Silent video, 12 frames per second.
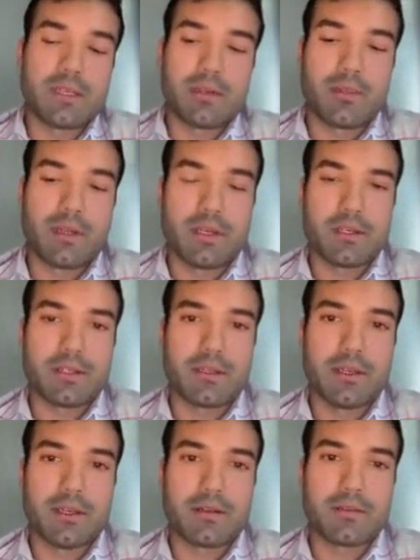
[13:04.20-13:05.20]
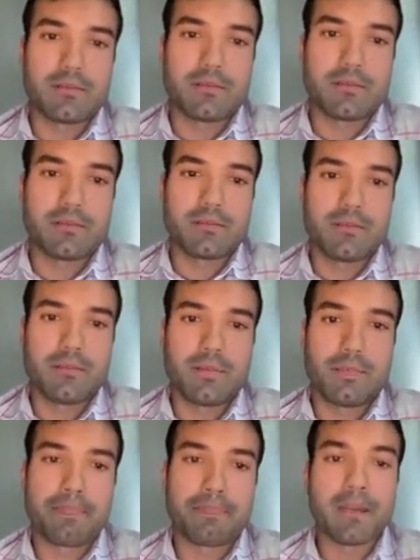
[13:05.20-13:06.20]
in the application layer.
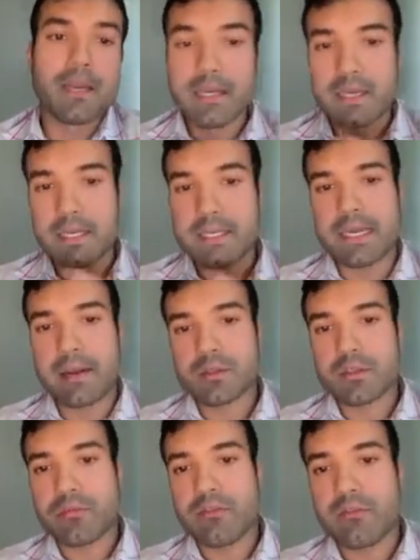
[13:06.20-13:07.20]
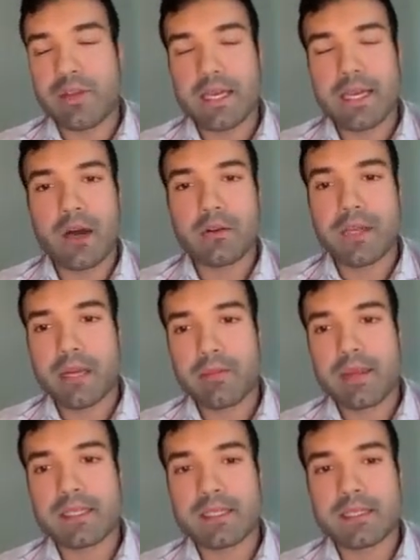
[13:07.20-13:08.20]
It's time to rethink how
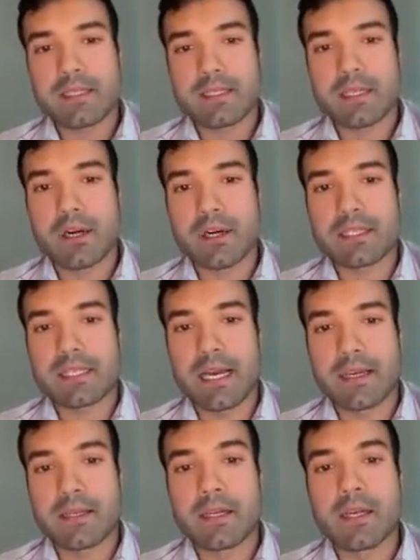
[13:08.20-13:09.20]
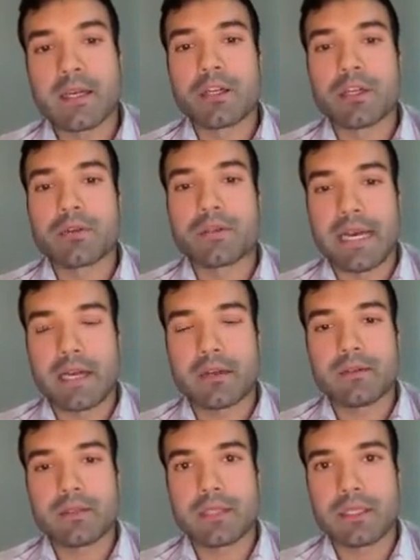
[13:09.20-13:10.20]
database systems are designed to
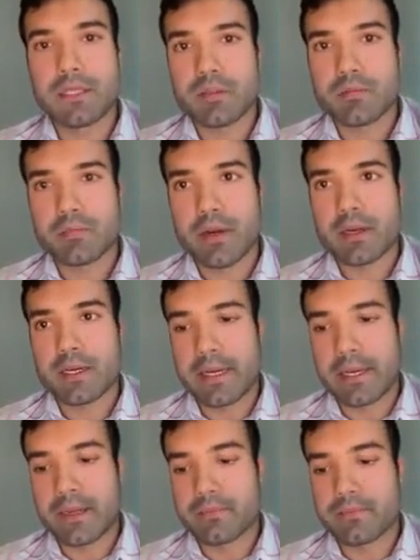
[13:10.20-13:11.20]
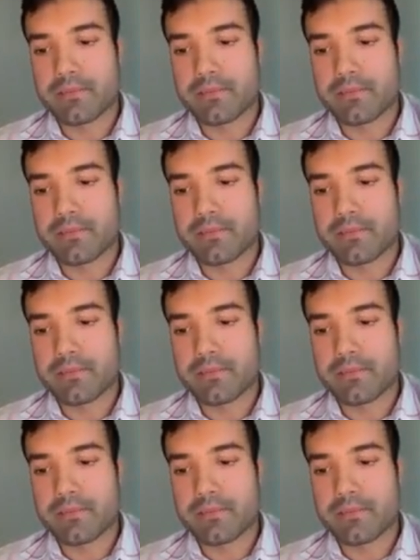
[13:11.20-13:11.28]
tackle this new paradigm.